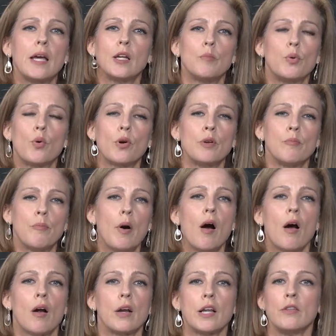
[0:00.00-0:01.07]
an important
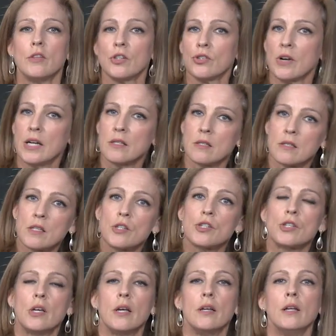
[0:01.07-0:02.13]
part in the
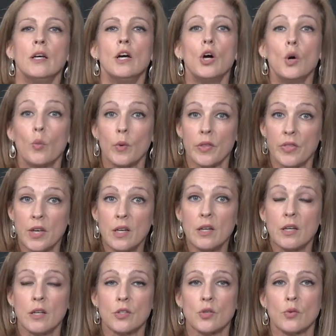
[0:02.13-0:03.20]
transition within
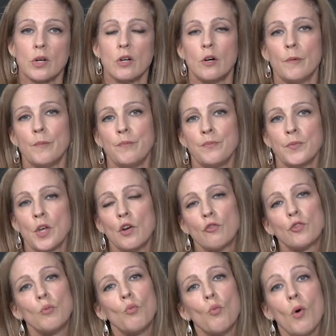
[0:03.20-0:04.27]
Israel
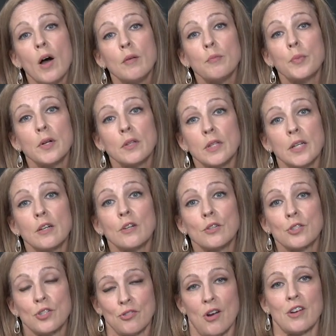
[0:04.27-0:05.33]
from one political
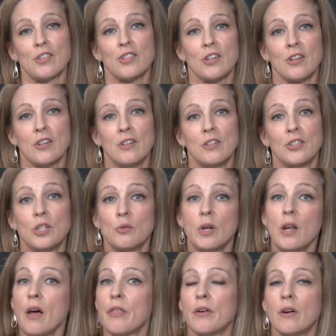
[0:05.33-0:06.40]
structure to
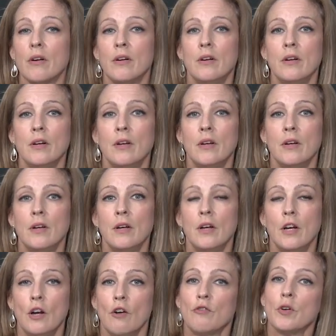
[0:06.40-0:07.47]
another,
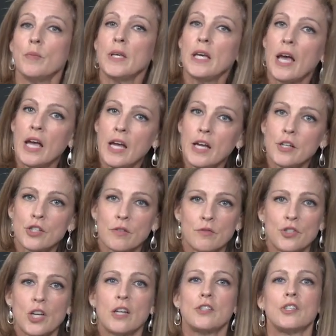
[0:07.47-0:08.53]
from the age of
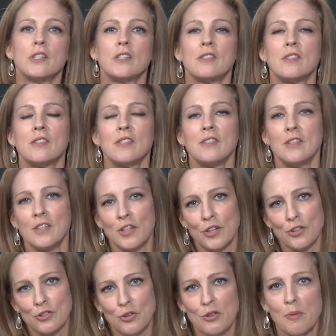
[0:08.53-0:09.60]
judges
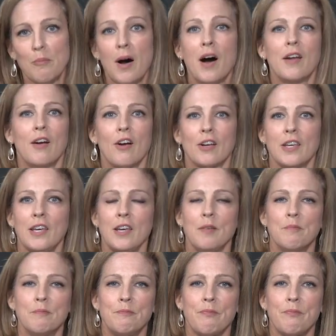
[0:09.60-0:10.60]
to the monarchy.